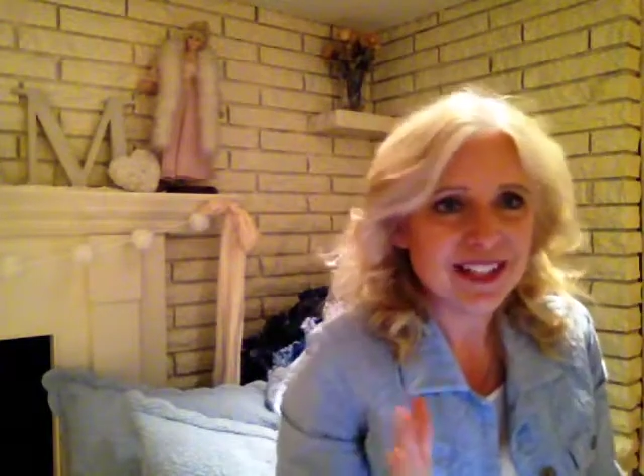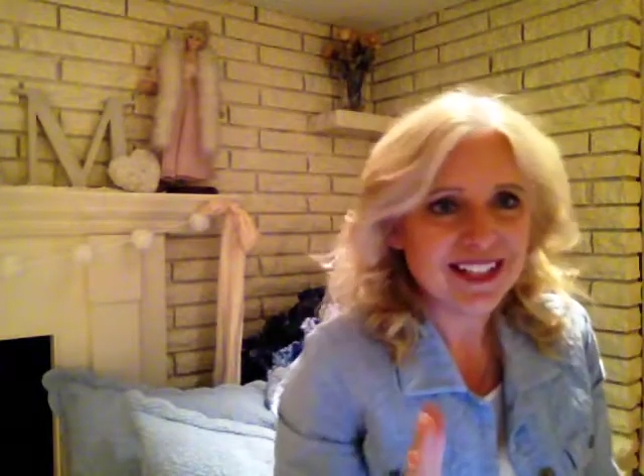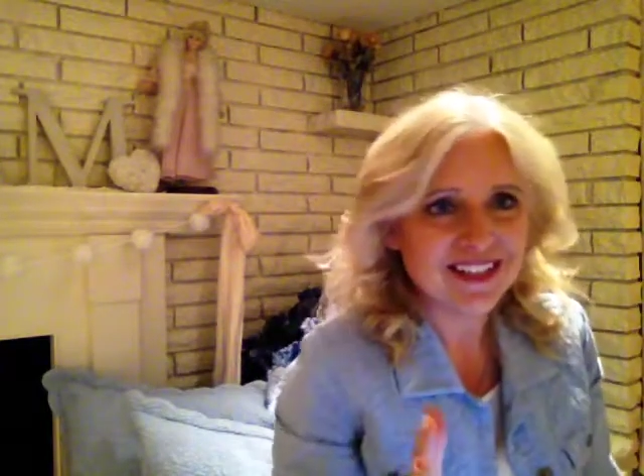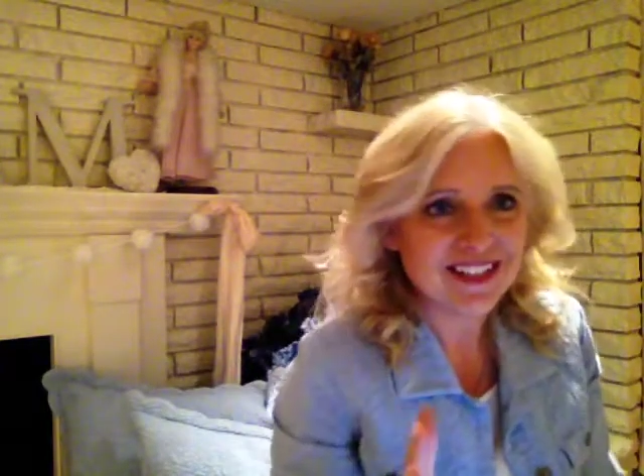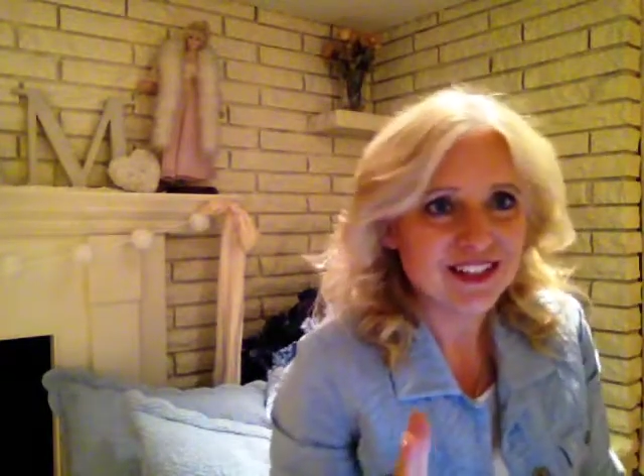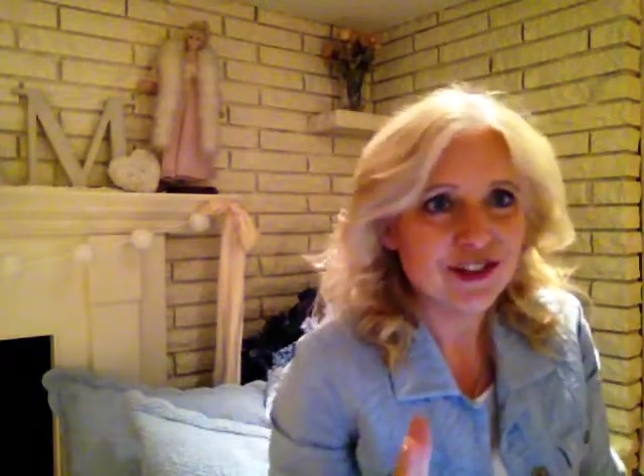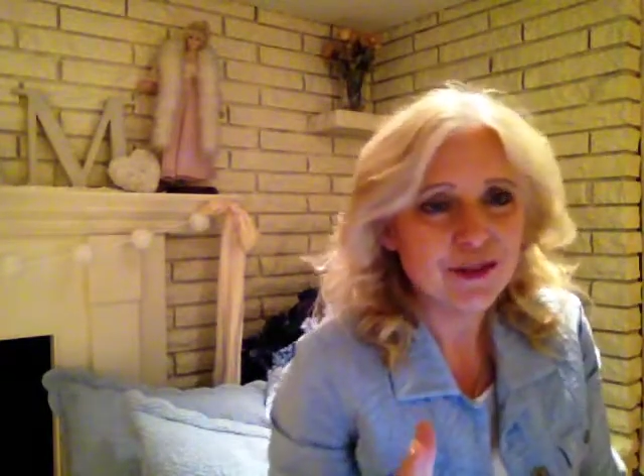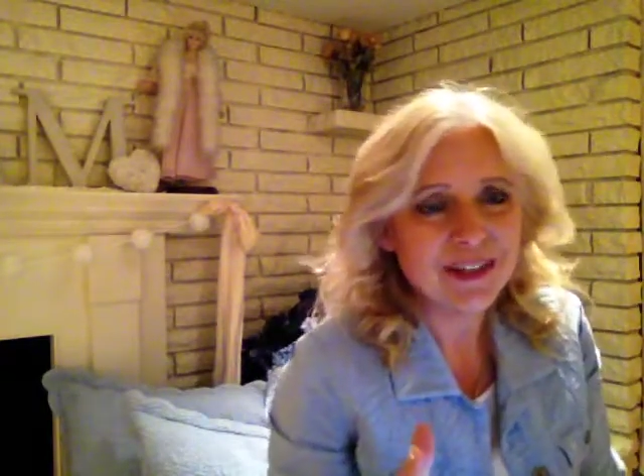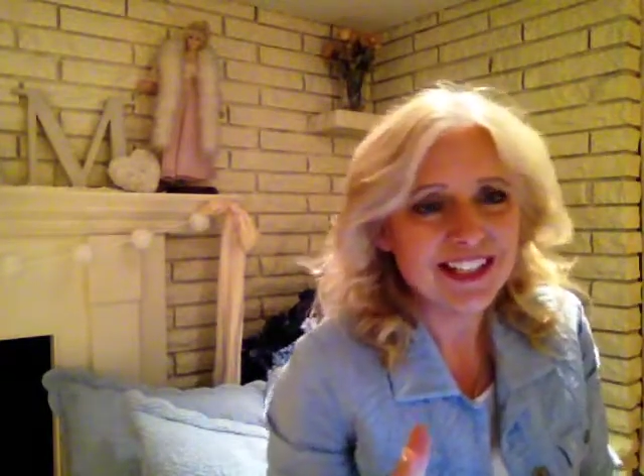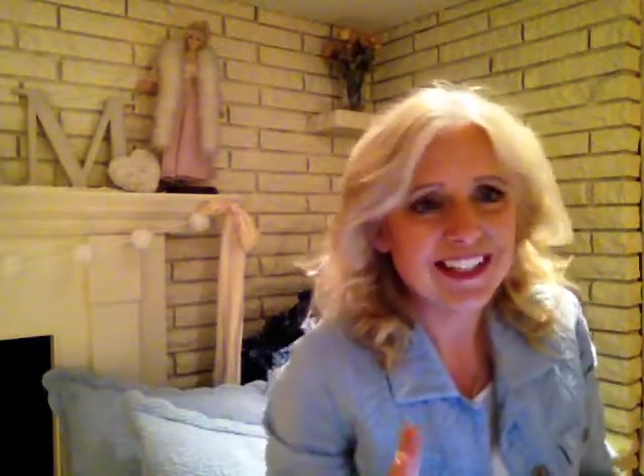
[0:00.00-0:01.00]
sells the True
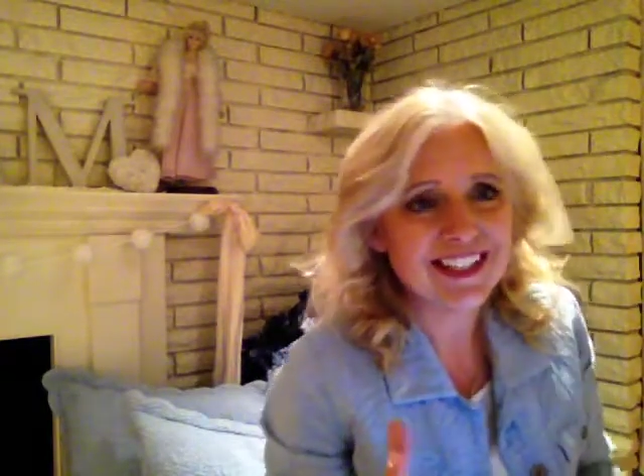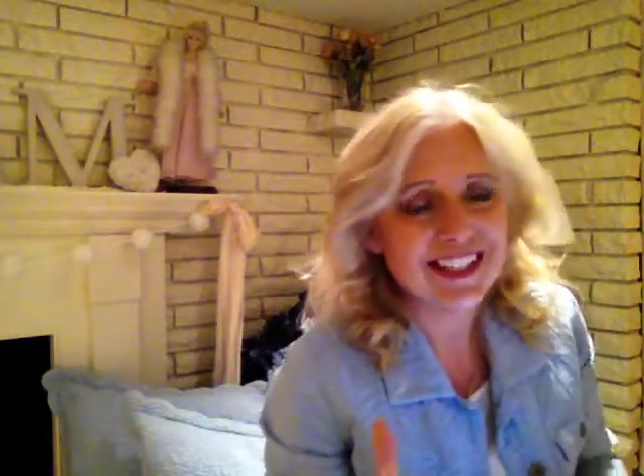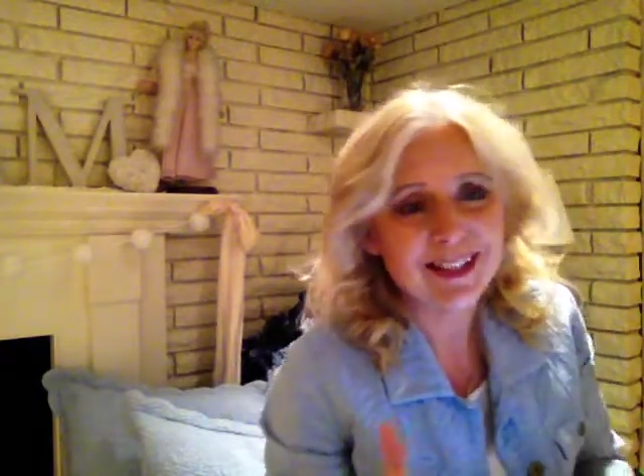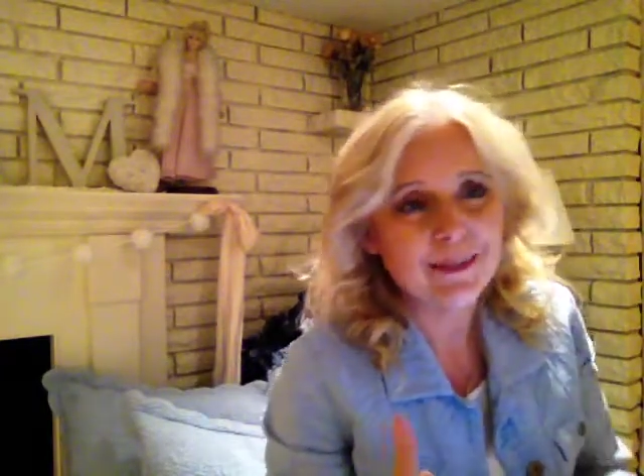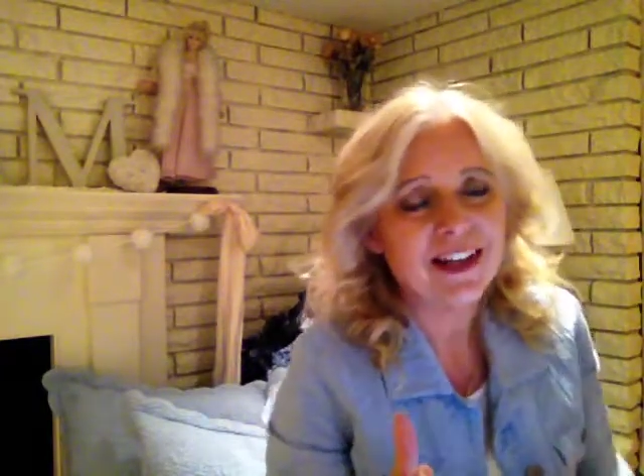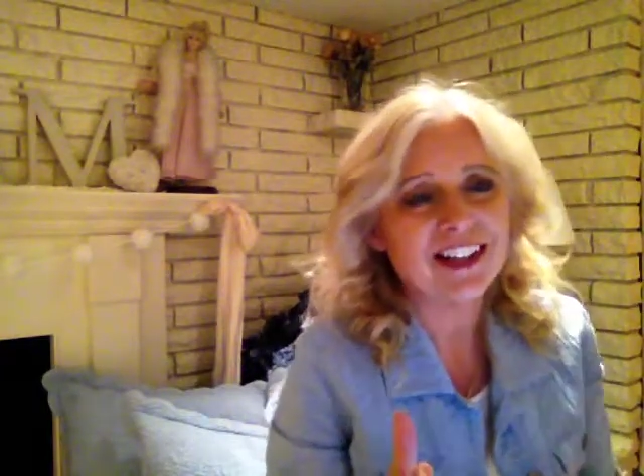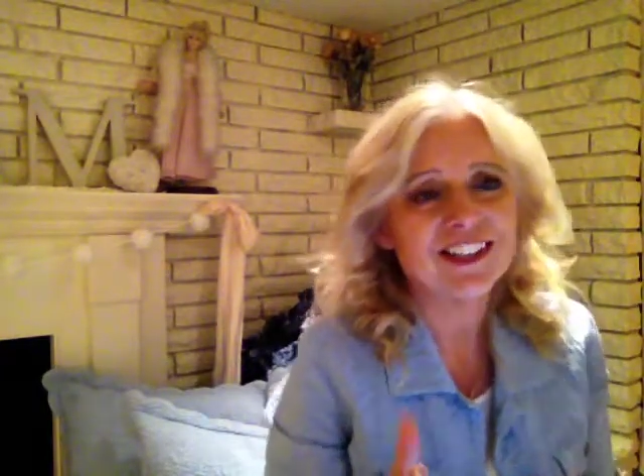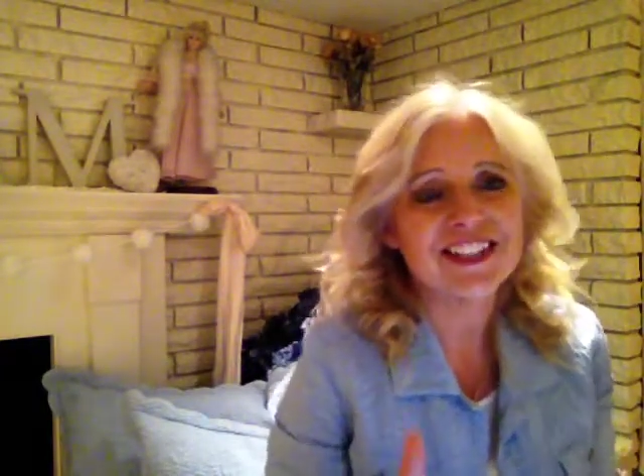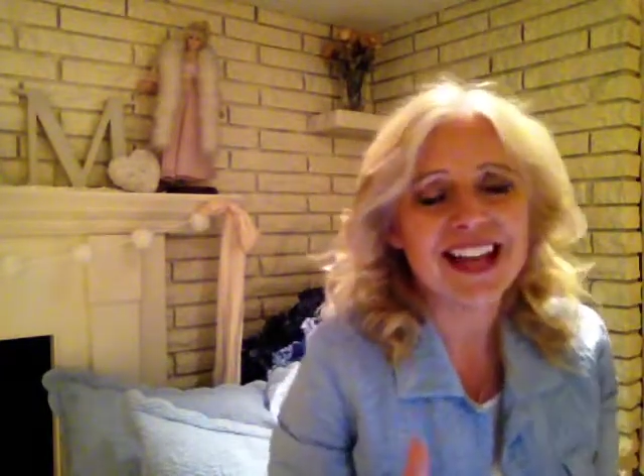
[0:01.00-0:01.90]
Dimensions lip colors.